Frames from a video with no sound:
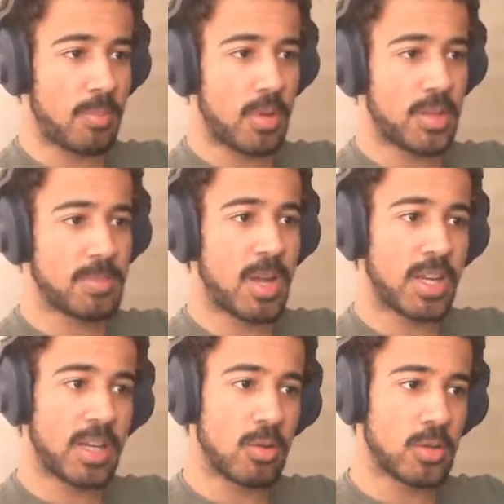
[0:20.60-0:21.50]
This
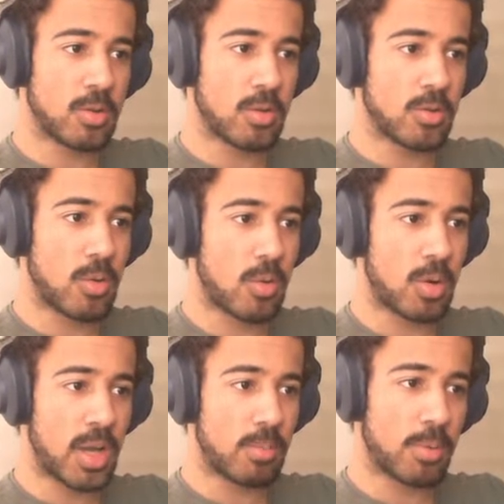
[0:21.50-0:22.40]
plugin can also control
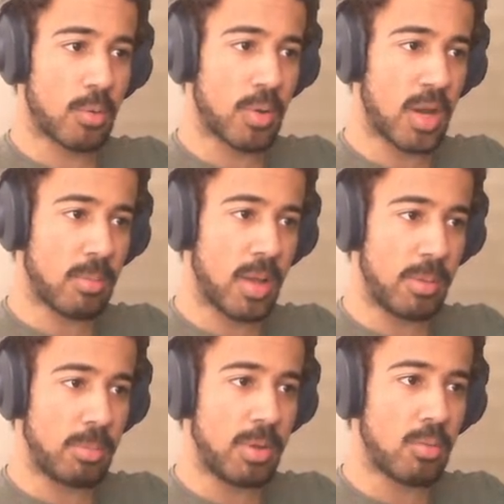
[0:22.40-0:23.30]
and program
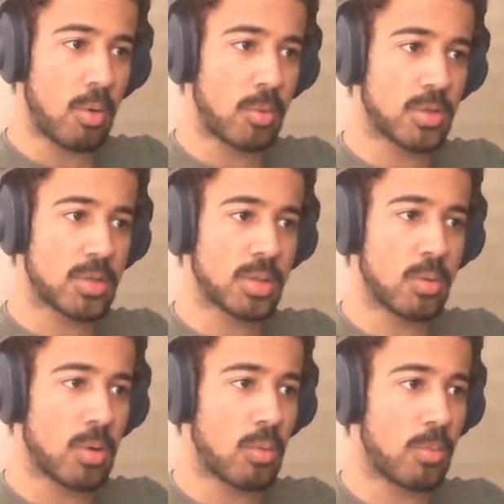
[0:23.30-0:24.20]
ABB robots,
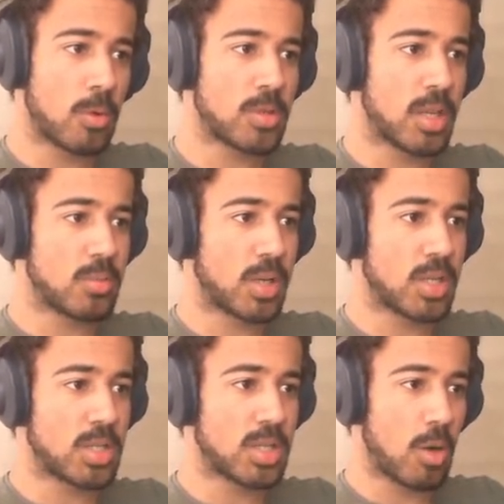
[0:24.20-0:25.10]
KUKA robots, as well
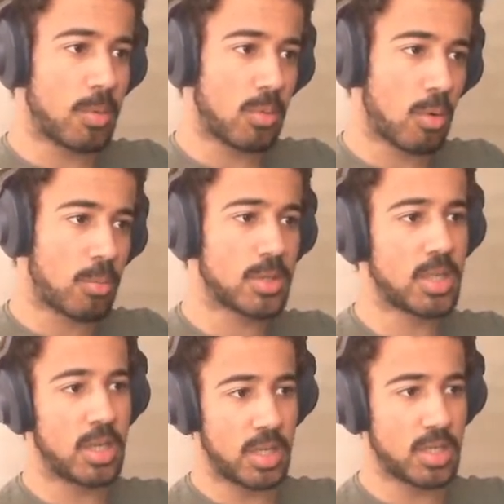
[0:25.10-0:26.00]
as Staubli robots,
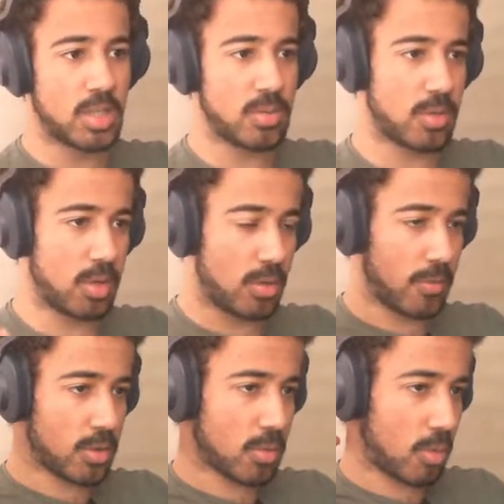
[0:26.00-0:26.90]
in addition to the
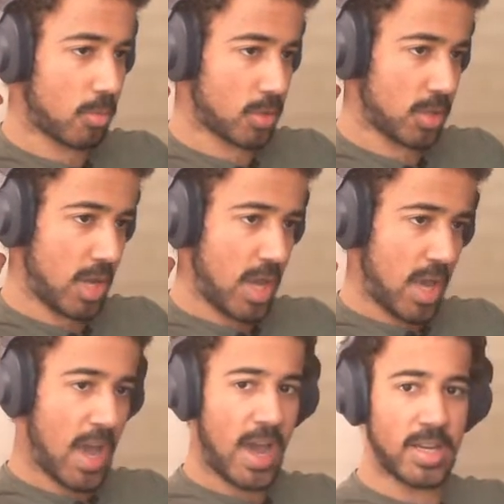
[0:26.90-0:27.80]
universal robots.
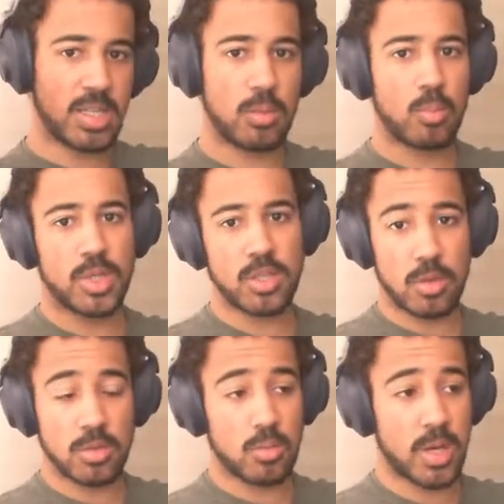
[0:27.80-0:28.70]
And which is
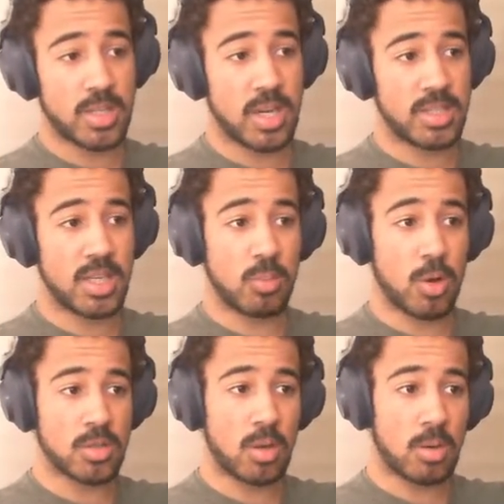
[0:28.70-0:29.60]
also quite nice, it
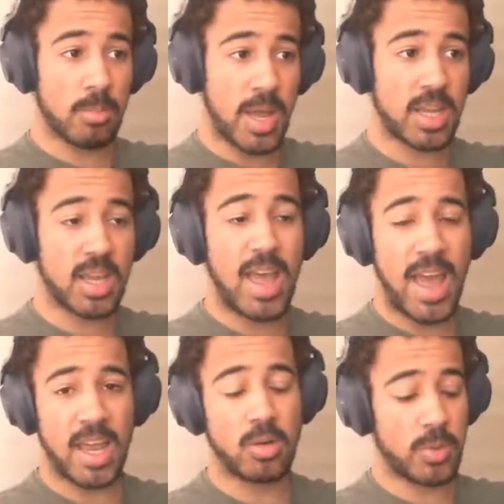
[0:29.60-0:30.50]
works on Mac
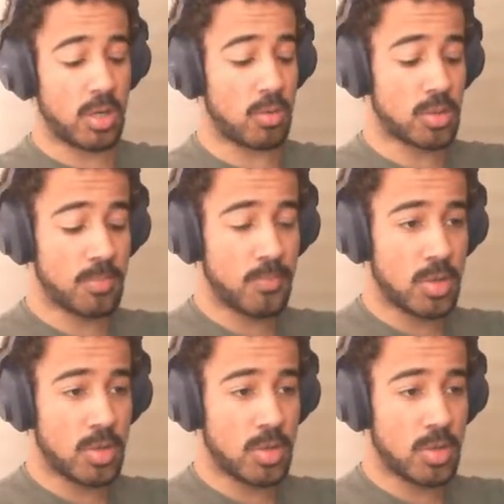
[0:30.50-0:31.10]
and Windows.